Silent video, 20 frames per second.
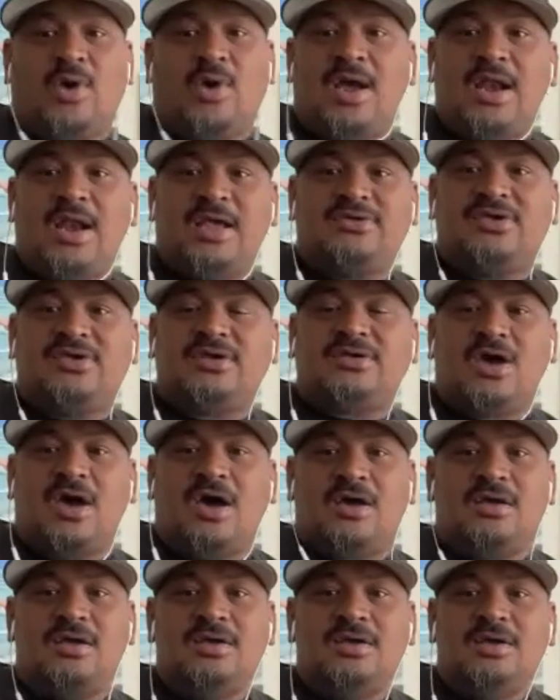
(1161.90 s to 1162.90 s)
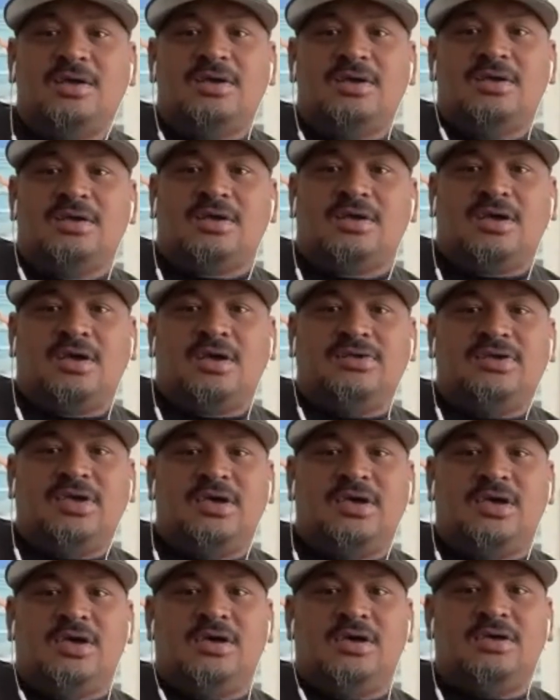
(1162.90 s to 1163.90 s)
why I like TikTok because
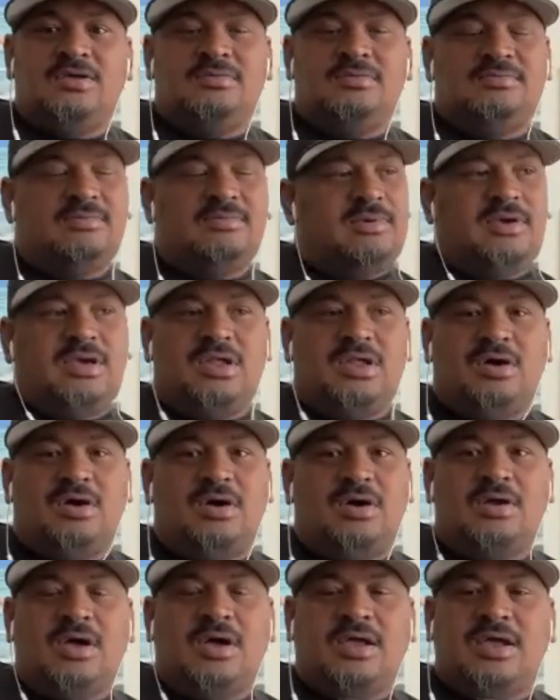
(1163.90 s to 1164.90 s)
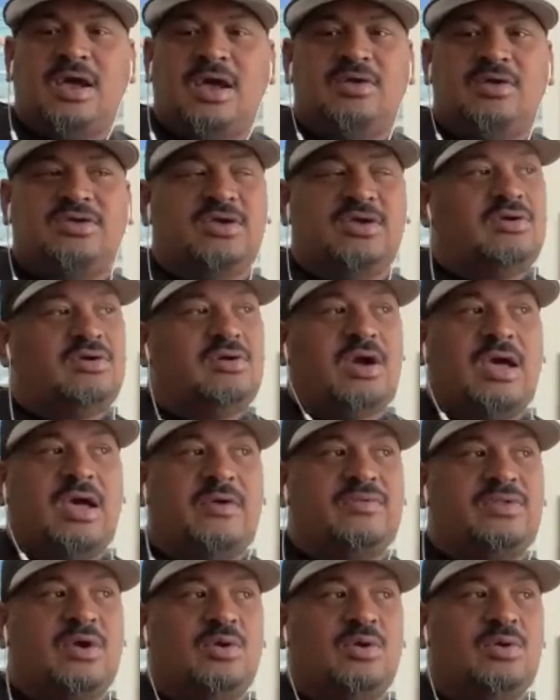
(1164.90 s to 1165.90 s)
I guarantee you, I
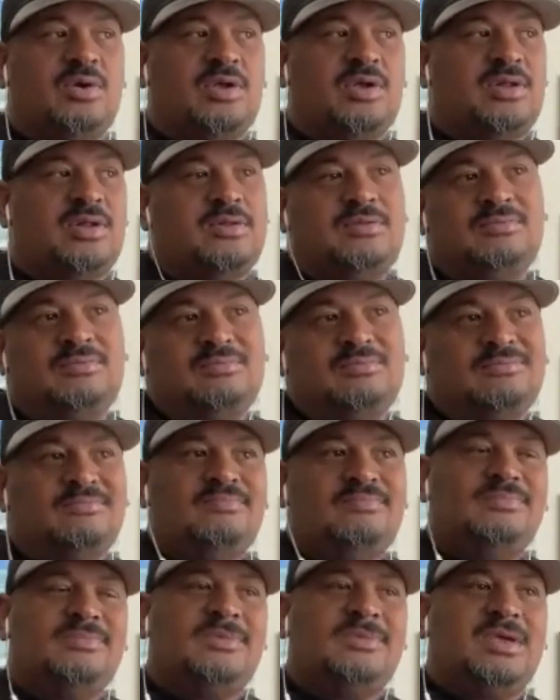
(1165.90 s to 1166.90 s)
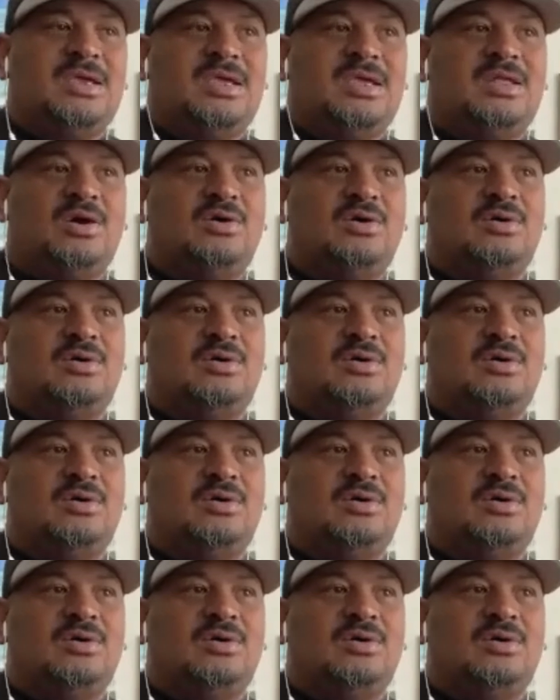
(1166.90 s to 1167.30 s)
have no one, and